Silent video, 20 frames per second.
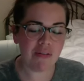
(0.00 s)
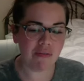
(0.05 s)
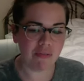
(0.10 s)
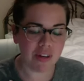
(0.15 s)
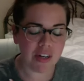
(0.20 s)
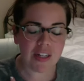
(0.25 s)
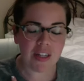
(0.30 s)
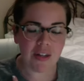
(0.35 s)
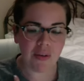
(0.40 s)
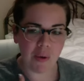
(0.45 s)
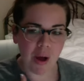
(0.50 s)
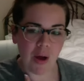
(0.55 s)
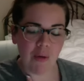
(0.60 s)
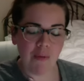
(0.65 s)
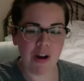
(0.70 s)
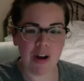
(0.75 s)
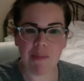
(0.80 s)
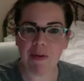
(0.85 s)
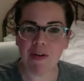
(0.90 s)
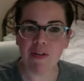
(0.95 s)
really want?
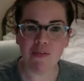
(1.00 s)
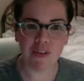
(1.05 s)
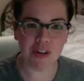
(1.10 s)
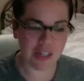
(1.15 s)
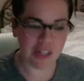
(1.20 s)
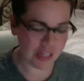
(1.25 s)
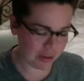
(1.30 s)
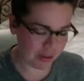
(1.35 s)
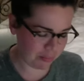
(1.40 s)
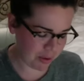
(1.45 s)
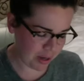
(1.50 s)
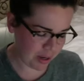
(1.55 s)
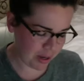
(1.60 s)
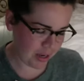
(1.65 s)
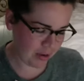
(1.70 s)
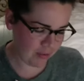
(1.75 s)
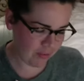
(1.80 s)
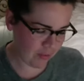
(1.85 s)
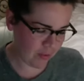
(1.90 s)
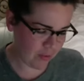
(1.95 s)
What am I really
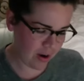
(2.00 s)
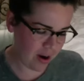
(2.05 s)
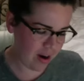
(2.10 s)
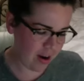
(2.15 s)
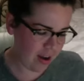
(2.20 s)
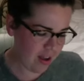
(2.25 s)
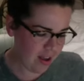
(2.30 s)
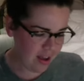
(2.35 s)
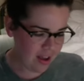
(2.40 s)
working for?